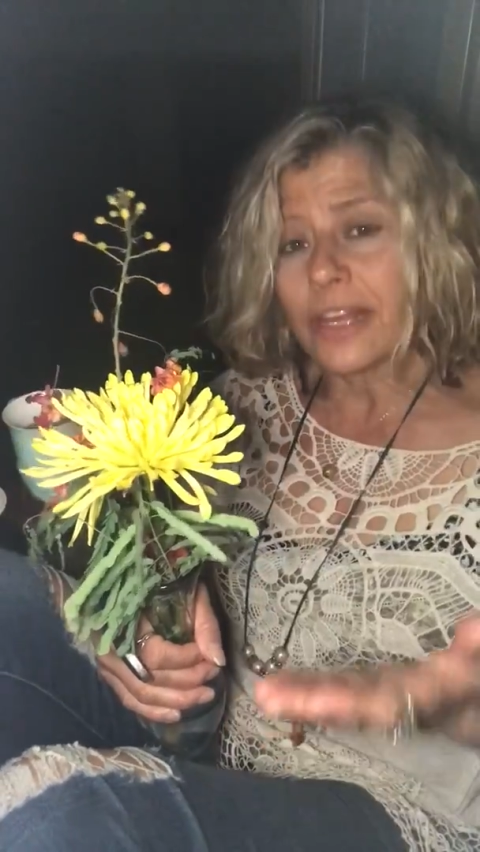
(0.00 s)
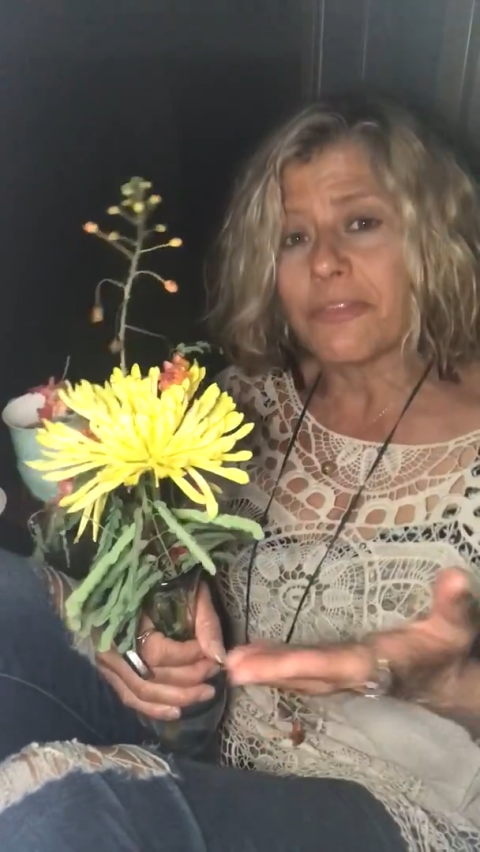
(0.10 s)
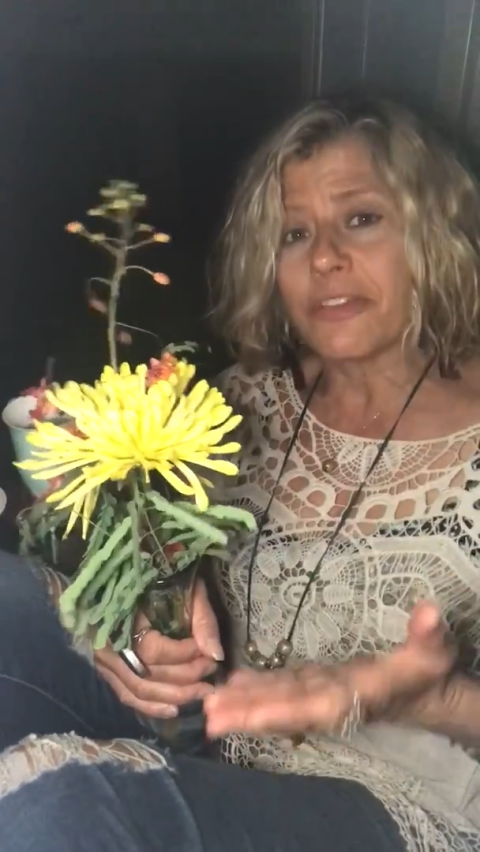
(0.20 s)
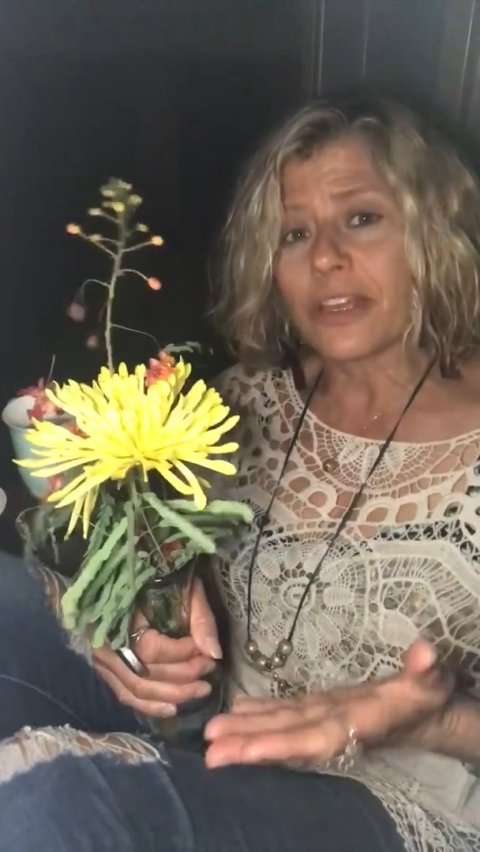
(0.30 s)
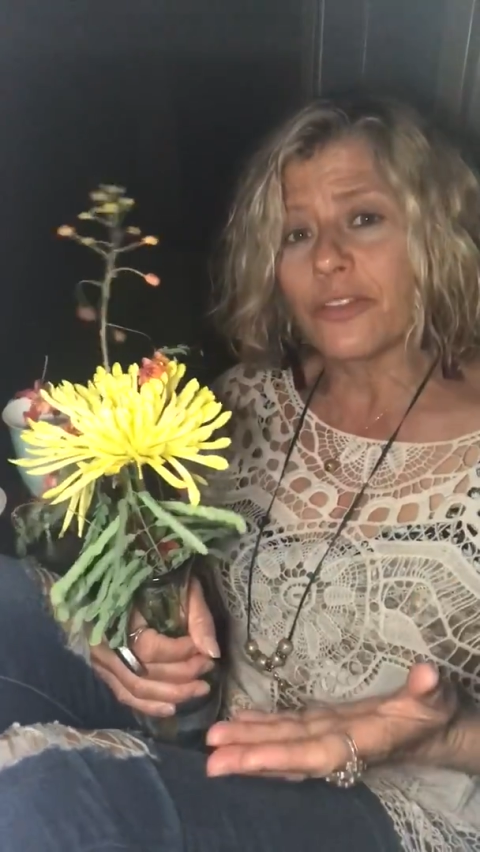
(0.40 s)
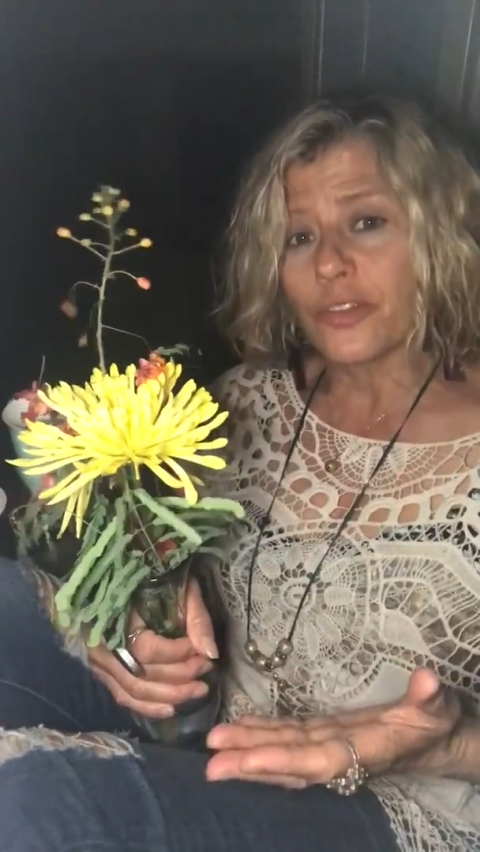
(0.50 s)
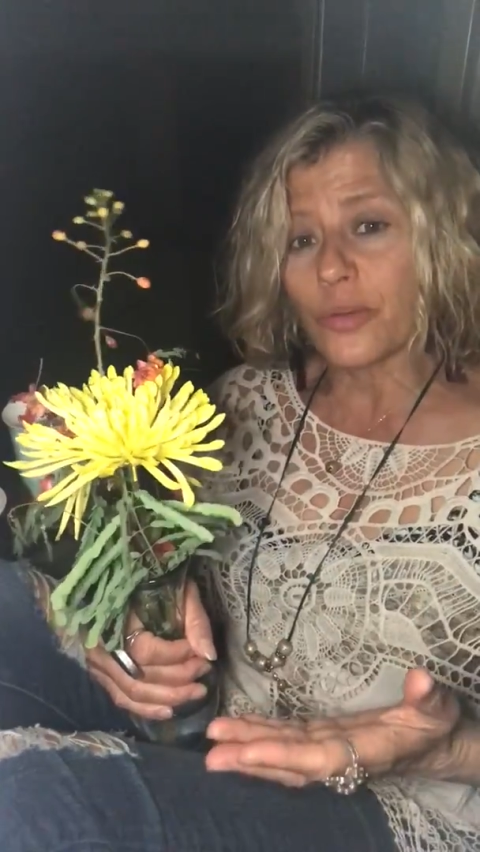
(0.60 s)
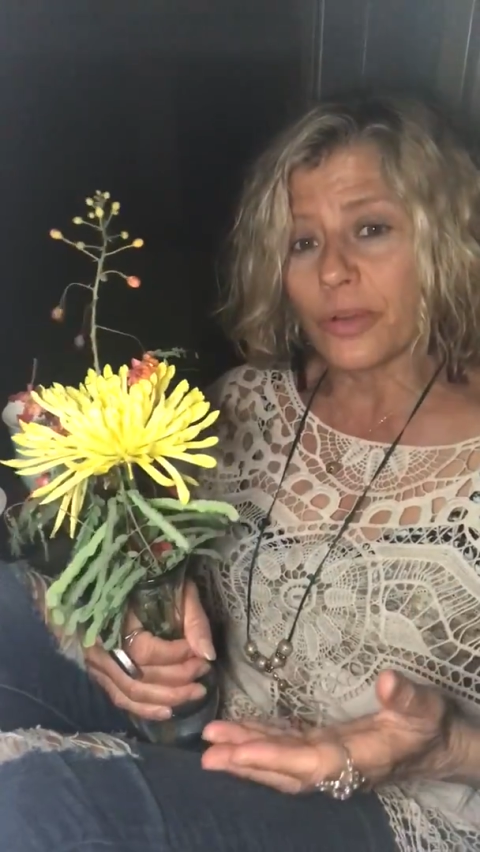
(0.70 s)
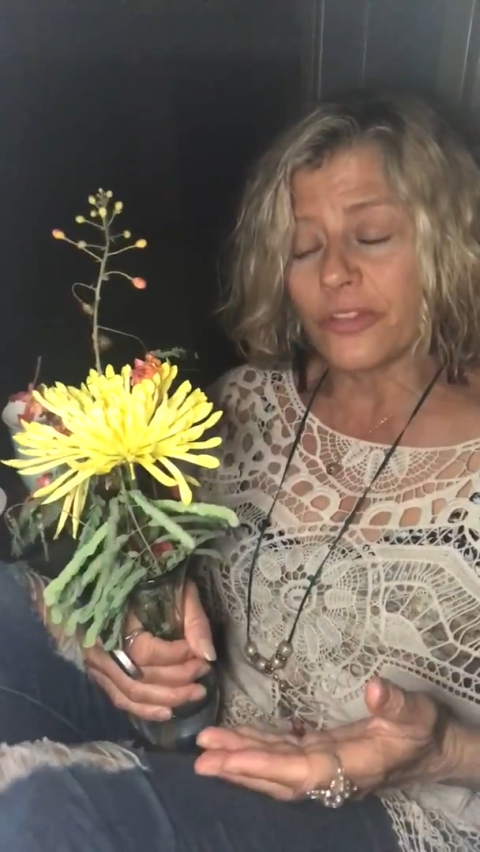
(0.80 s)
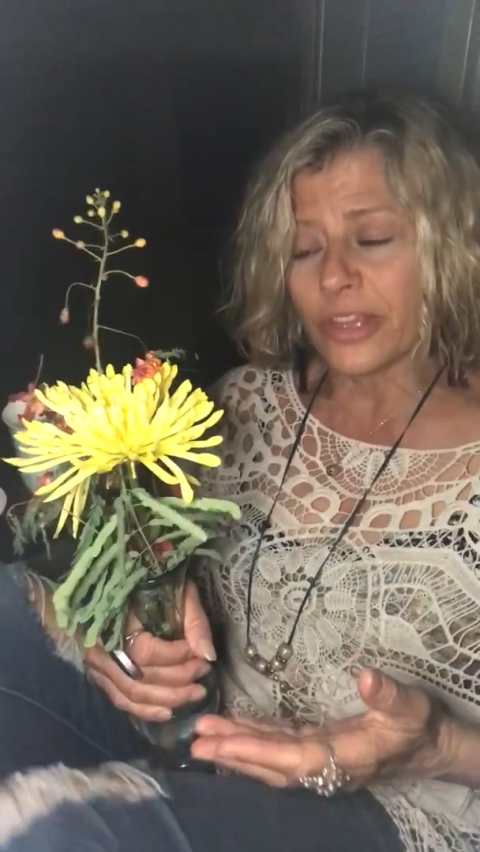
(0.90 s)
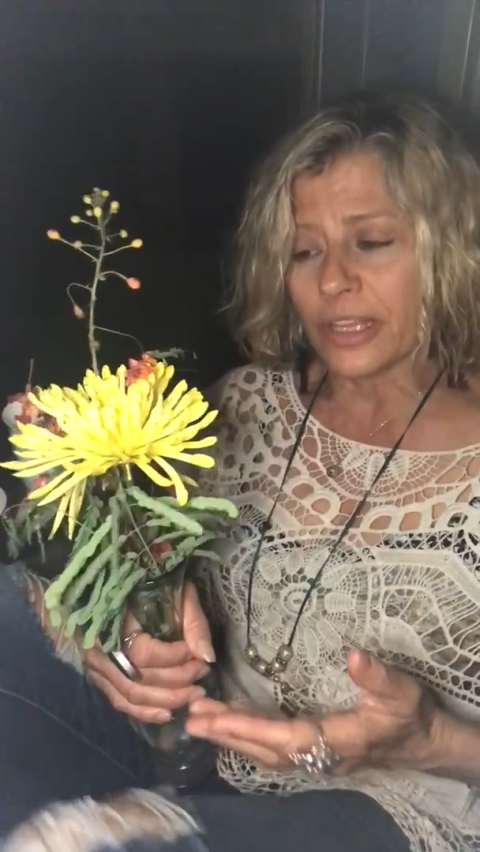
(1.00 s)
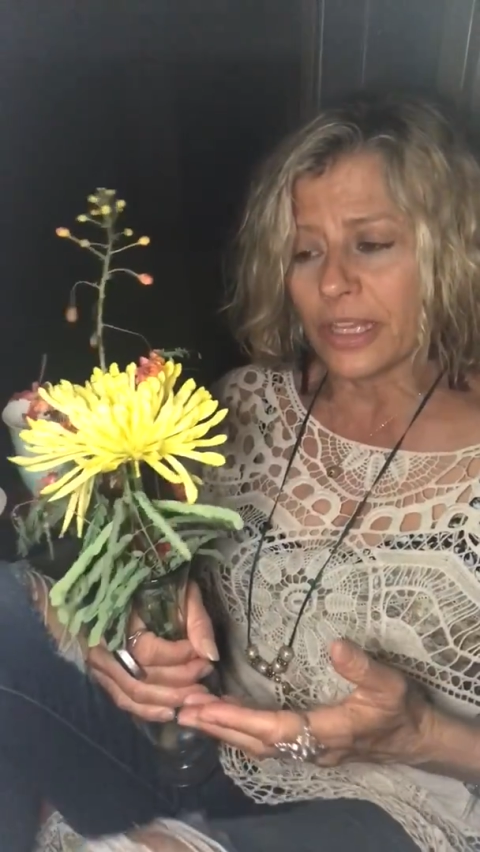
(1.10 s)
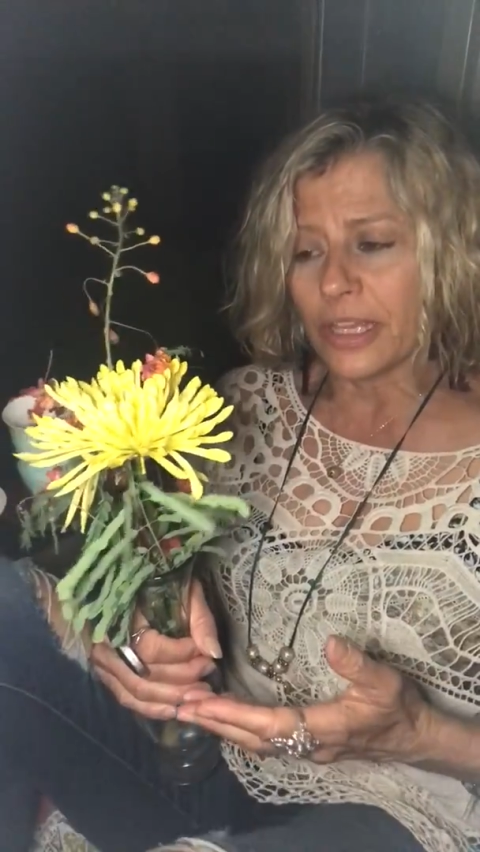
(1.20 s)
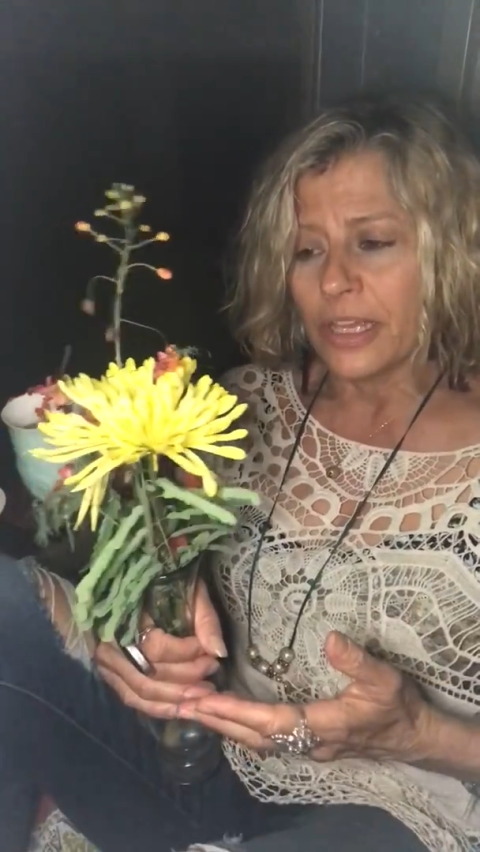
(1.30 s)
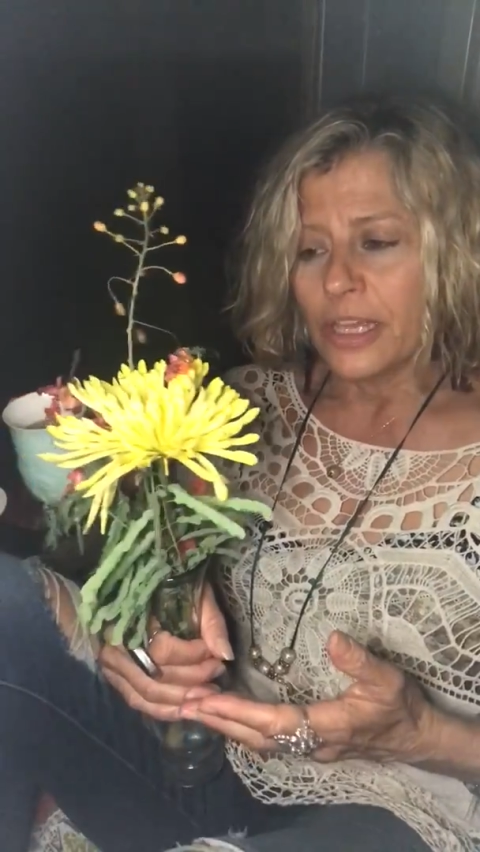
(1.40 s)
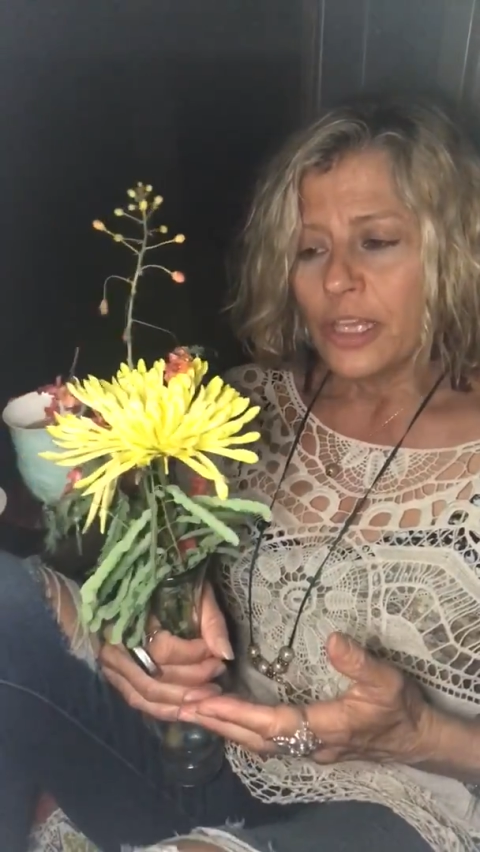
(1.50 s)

And effective storytelling,